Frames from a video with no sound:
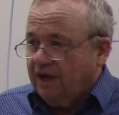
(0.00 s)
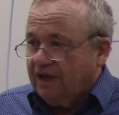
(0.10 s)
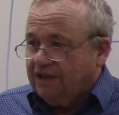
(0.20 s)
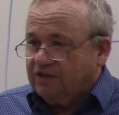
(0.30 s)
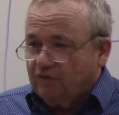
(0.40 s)

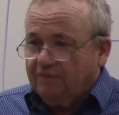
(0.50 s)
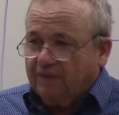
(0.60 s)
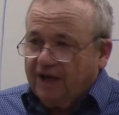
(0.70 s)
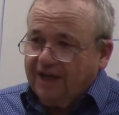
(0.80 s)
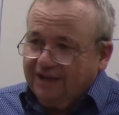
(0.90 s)
It's run
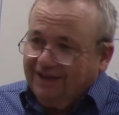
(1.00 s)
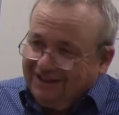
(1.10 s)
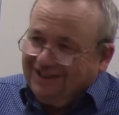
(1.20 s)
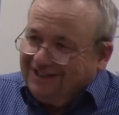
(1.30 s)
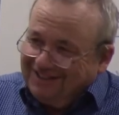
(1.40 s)
by a
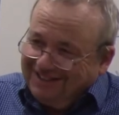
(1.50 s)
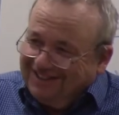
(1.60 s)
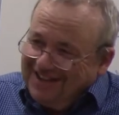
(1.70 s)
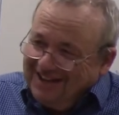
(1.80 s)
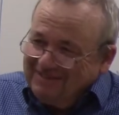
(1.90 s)

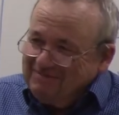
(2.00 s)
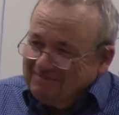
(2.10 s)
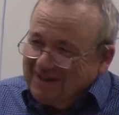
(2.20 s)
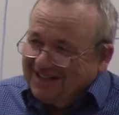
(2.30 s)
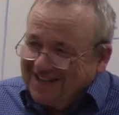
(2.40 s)

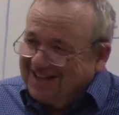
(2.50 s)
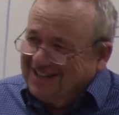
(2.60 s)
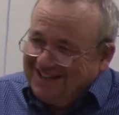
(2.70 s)
magnetic